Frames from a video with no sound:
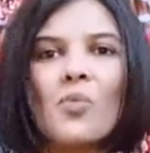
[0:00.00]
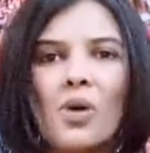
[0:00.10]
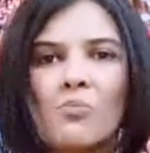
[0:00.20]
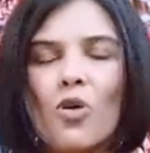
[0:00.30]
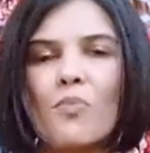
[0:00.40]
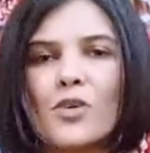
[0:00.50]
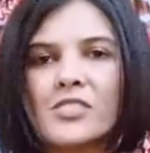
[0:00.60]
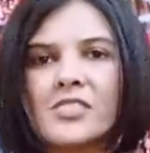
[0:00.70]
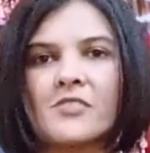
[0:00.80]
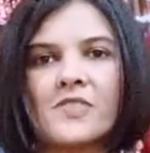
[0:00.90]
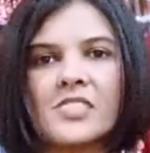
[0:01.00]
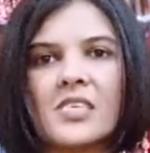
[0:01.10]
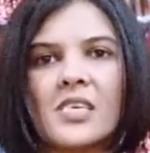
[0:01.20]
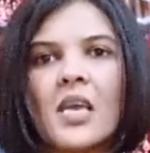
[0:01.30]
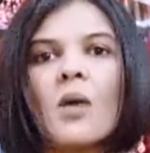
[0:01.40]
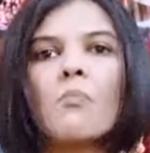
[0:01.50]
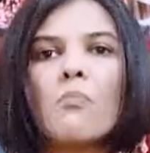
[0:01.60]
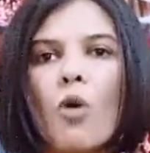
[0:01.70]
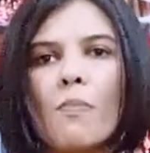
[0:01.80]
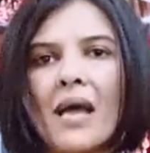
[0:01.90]
want more positivity,
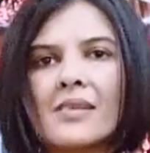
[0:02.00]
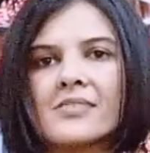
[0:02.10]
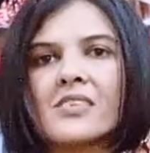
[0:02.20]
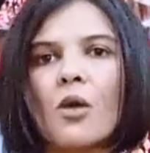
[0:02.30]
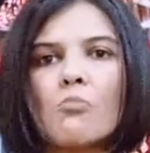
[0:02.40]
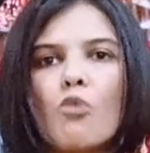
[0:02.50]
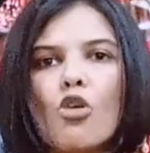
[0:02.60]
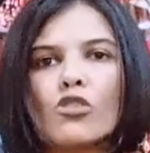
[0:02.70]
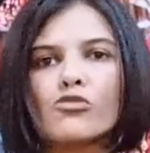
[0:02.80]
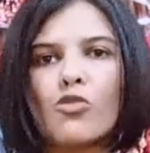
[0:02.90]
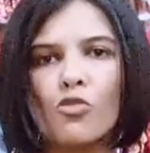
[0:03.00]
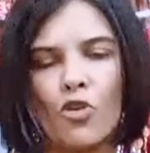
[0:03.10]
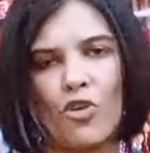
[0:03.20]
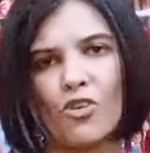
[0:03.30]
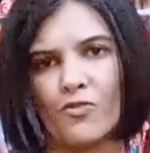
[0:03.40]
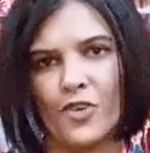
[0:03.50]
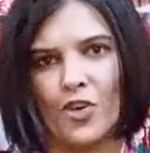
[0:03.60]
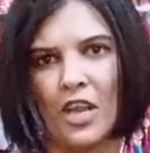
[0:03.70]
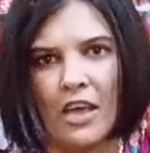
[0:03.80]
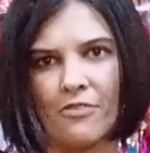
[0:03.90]
more balance, more control over
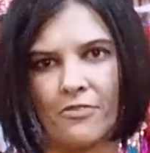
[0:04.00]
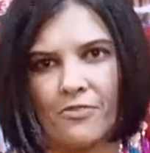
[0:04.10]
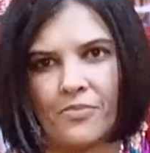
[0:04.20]
your life.